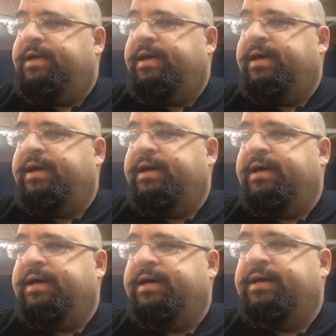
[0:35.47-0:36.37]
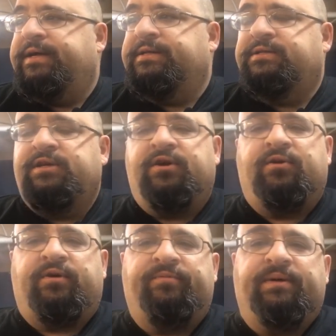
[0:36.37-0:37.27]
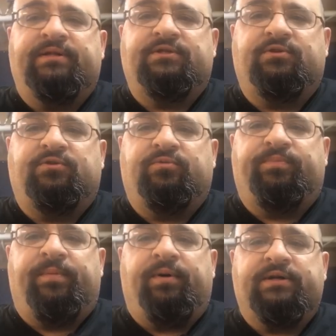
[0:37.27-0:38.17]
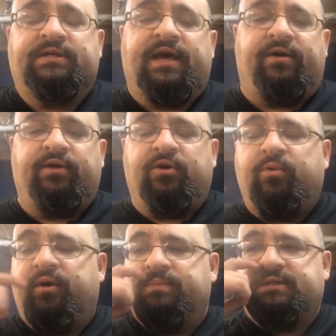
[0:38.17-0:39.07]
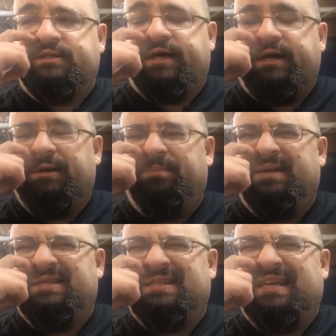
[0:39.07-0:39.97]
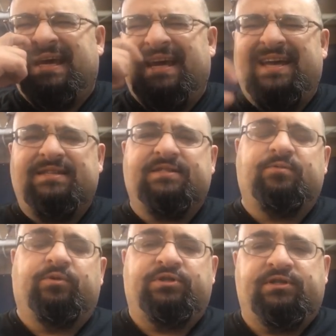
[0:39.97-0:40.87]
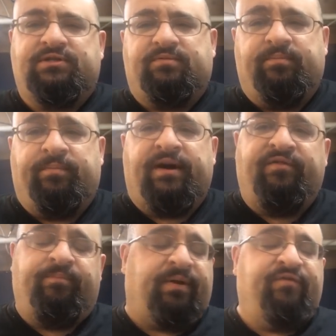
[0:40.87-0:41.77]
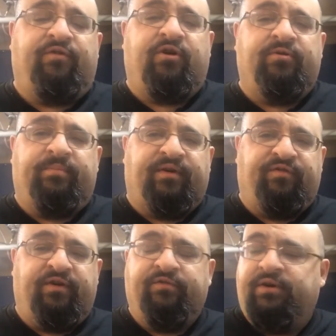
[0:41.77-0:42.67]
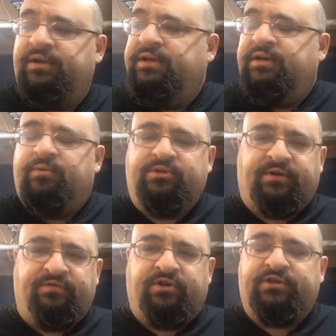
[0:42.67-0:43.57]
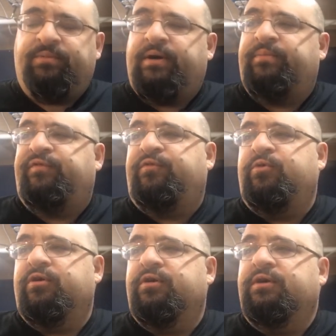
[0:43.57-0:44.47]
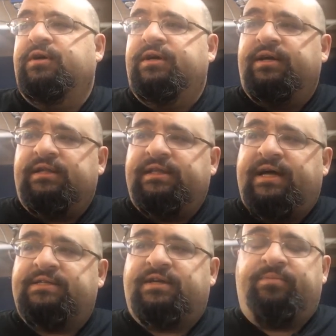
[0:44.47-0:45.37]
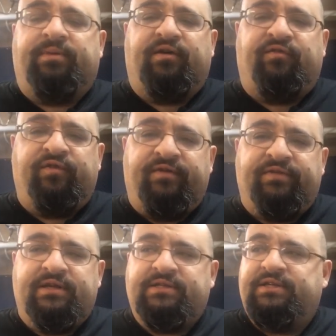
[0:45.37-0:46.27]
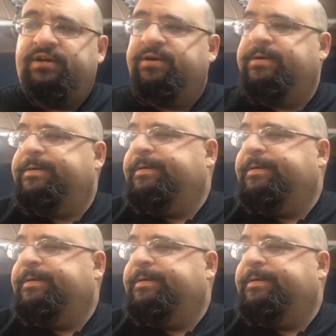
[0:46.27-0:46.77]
And, you know, I've been to the Bucks County Aquarium Society, BCAS, which is by far my favorite, which I've talked about before. That's on May 5th this year.